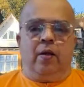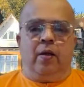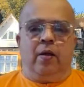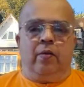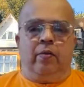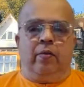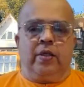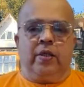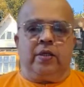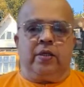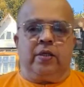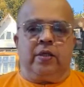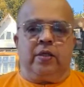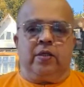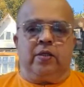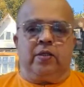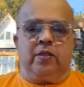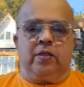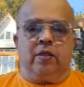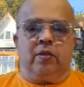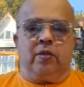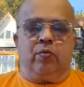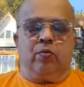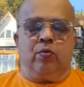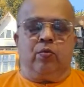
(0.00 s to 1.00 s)
which
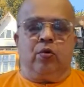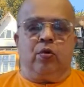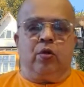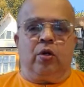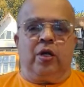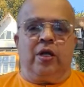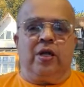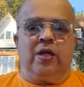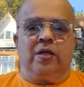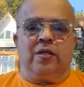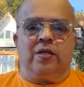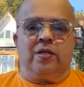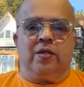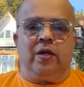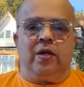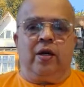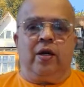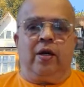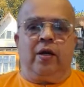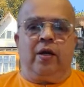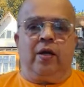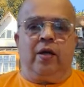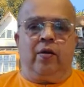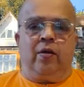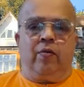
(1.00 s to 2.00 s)
is more
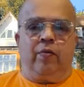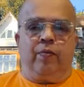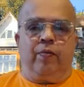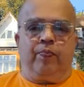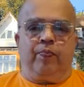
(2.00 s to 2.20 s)
instinctive,